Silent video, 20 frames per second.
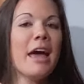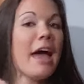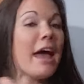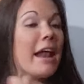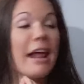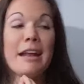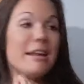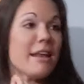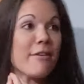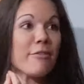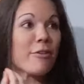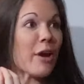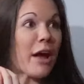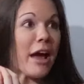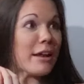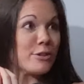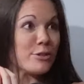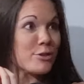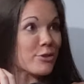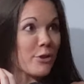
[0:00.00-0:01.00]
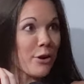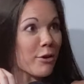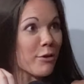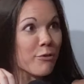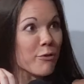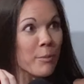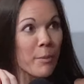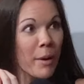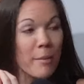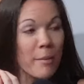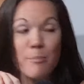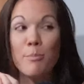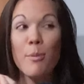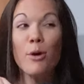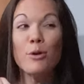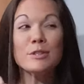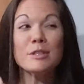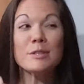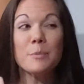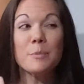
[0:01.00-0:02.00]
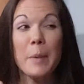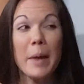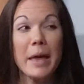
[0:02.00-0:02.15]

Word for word: and I never had to struggle for my most